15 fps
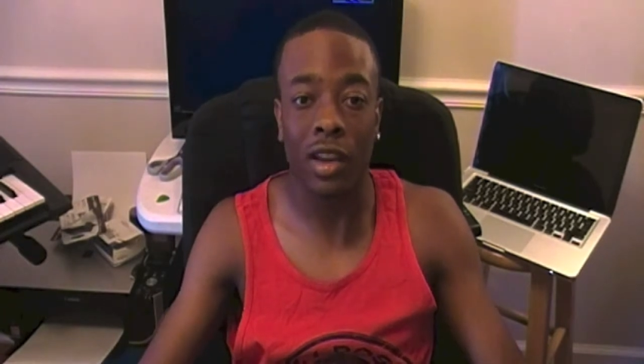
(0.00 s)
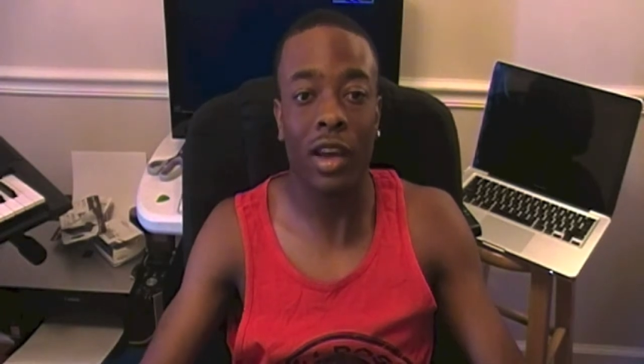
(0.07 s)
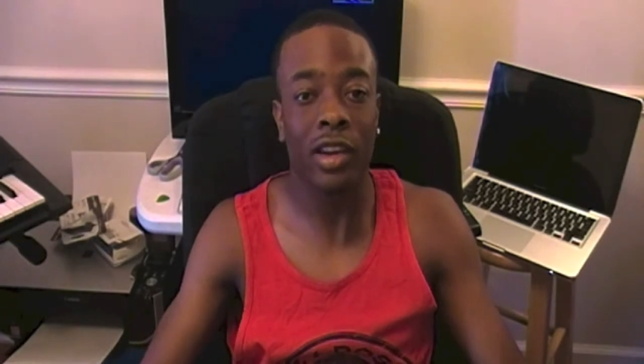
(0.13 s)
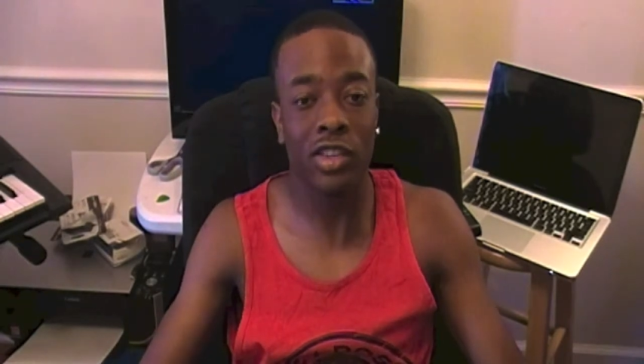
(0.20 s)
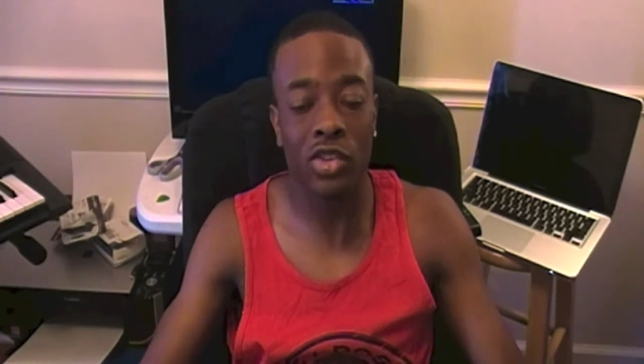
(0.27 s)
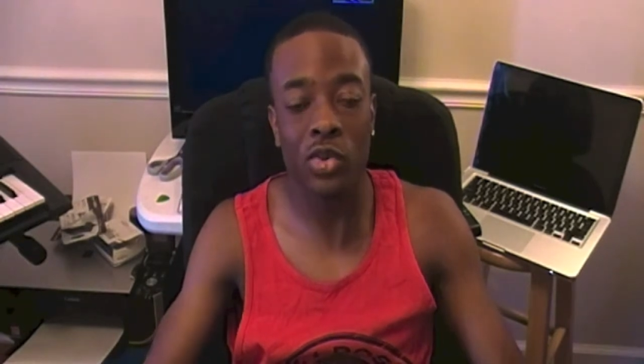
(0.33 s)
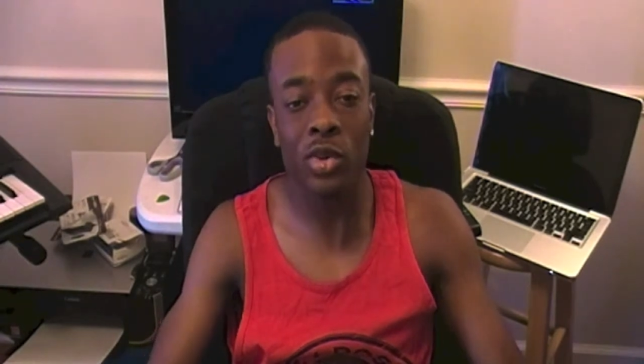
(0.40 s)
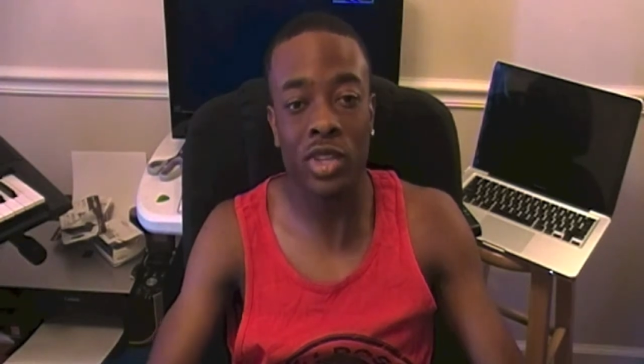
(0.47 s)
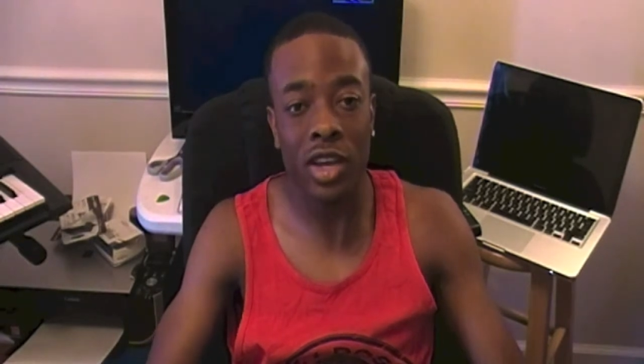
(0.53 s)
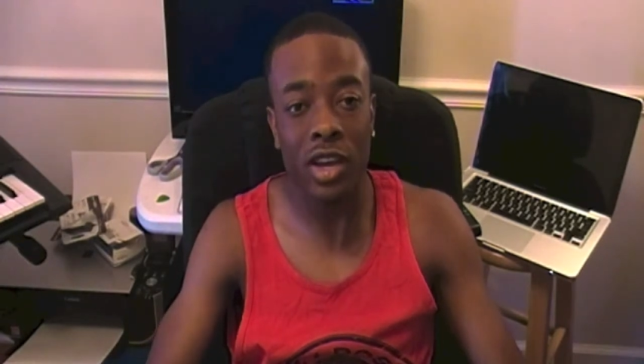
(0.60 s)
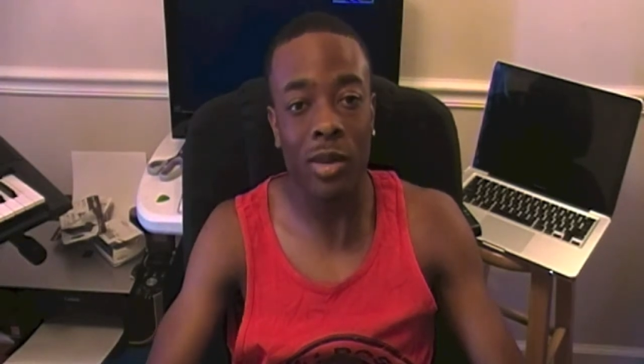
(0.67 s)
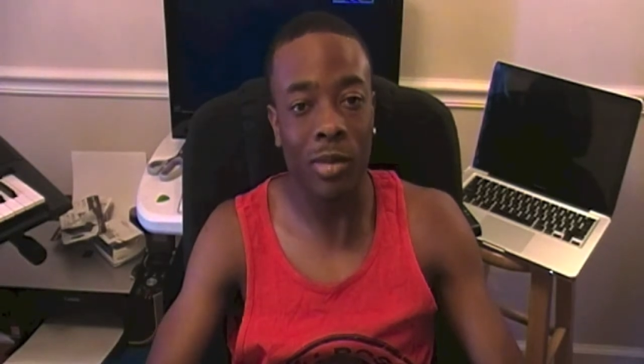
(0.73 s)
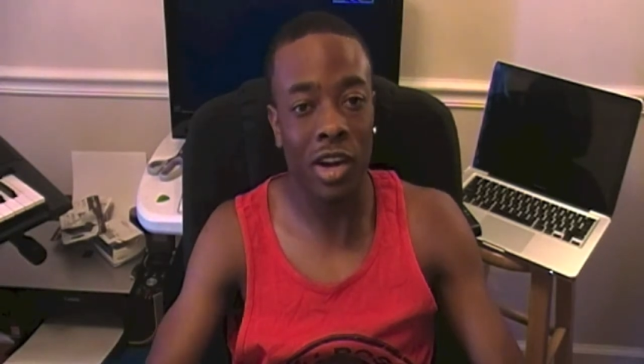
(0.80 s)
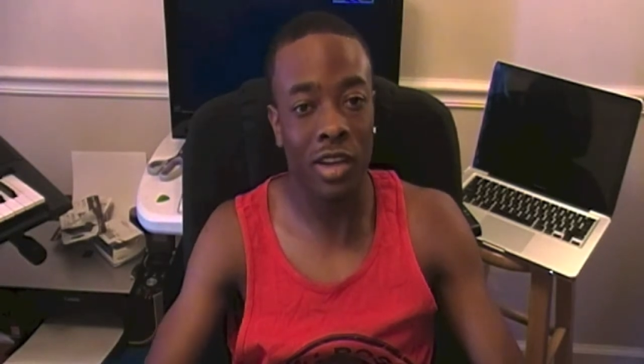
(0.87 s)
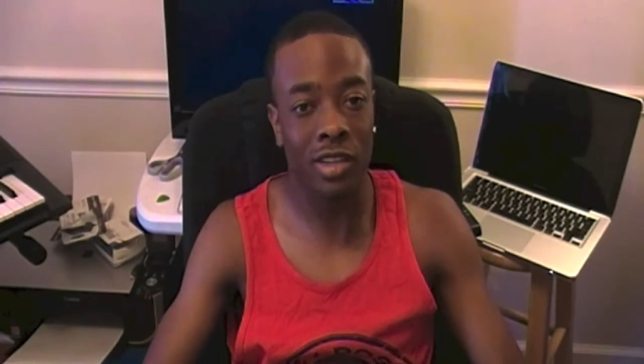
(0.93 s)
I liked you as
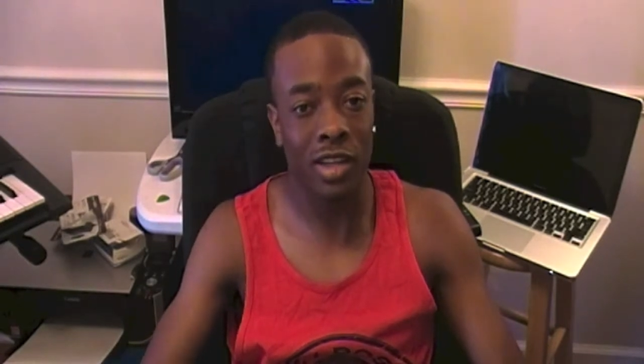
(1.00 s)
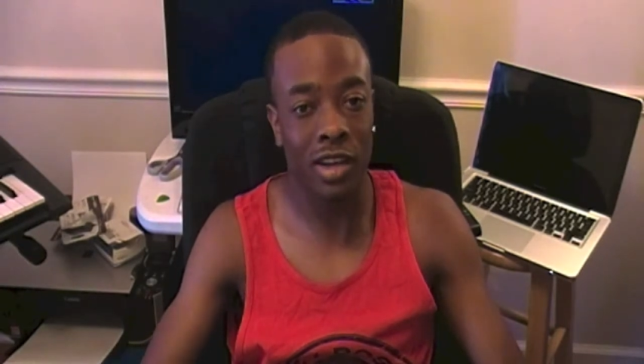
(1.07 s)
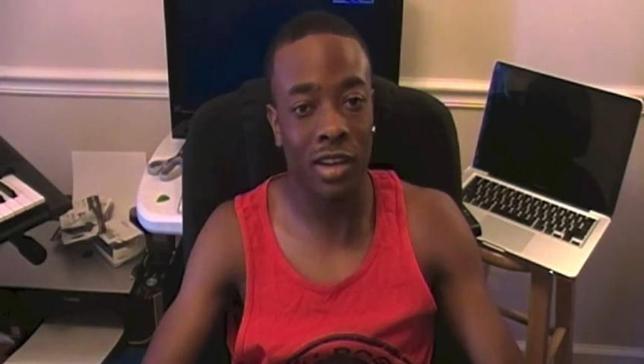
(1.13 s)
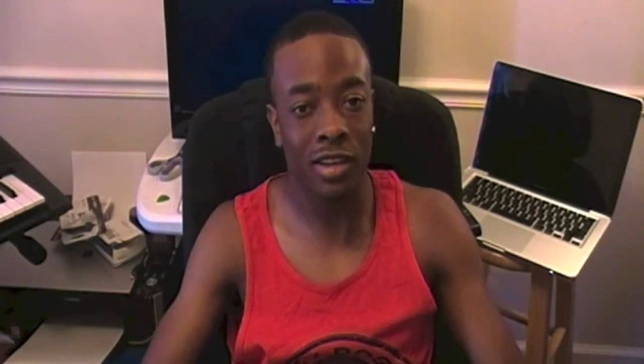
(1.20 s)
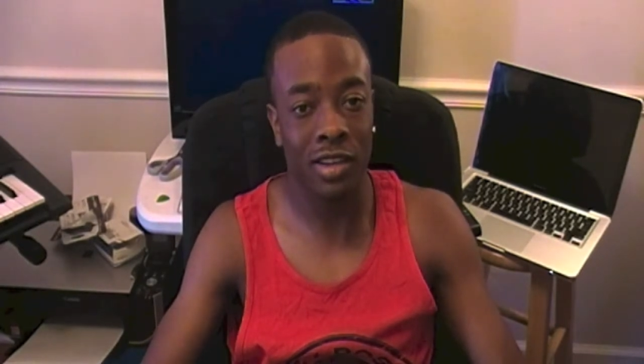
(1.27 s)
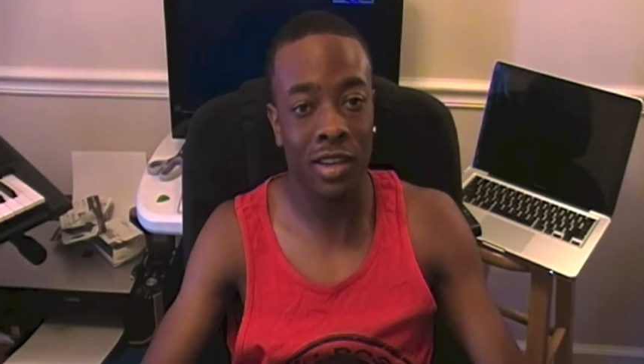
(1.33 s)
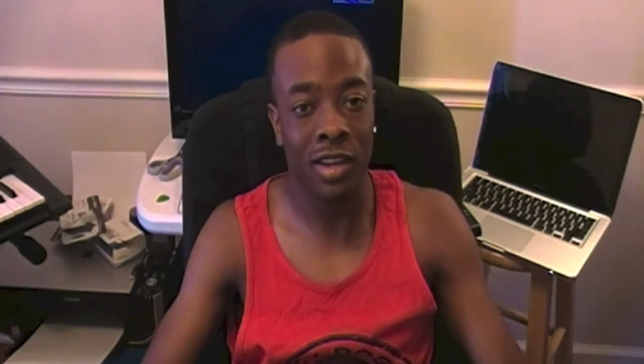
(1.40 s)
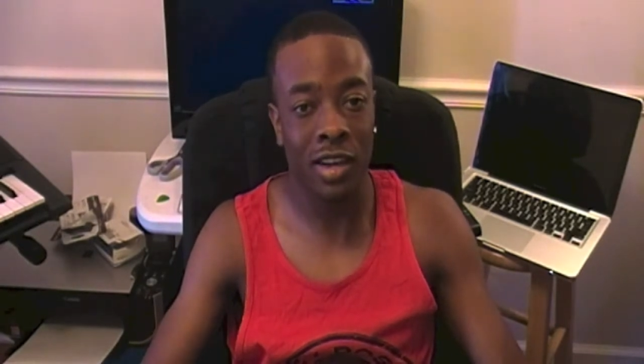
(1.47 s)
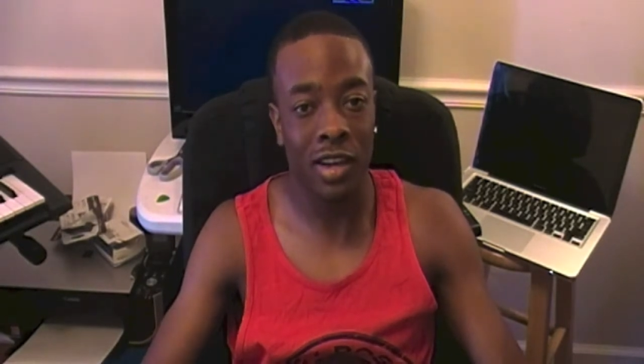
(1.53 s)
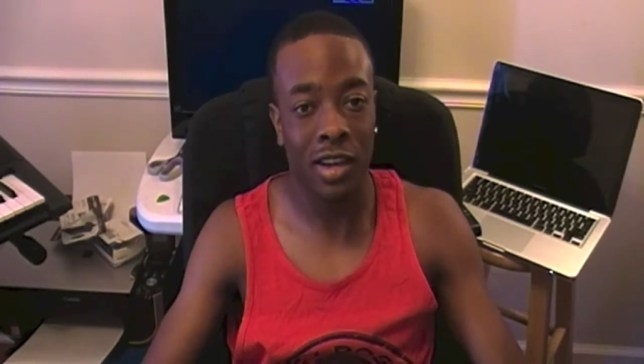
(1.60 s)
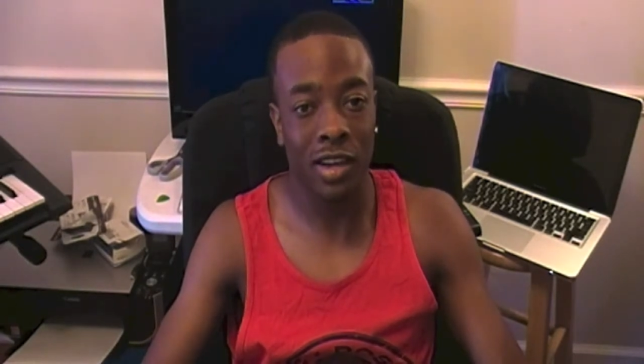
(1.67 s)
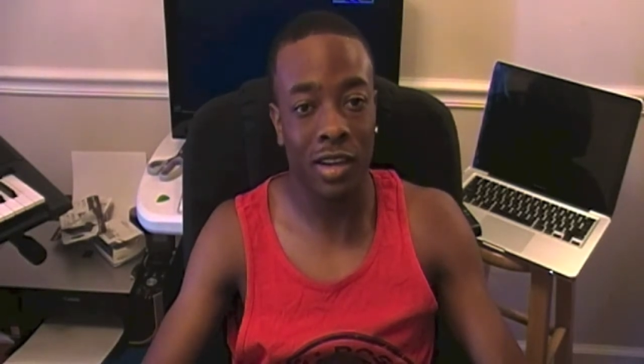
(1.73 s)
Hannah Montana